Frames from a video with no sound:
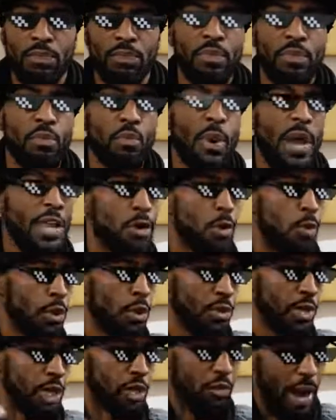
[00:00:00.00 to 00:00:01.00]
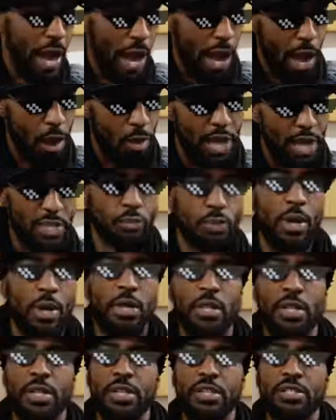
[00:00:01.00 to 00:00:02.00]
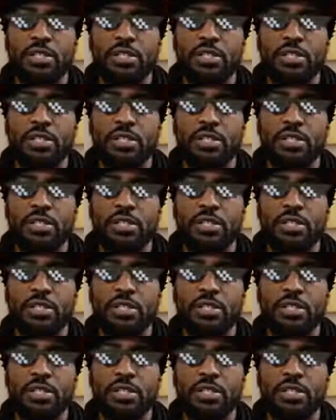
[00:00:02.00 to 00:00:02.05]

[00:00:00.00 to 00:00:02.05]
way to work the crowd, as well as